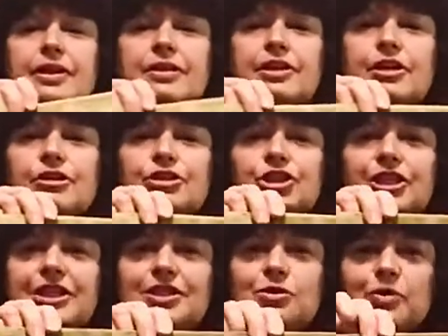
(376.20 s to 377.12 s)
There she
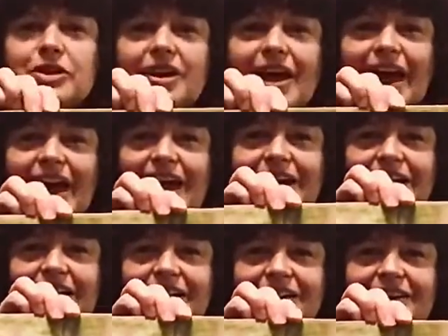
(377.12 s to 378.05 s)
is with the hat
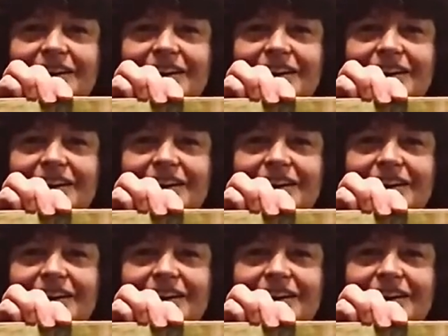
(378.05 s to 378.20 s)
on.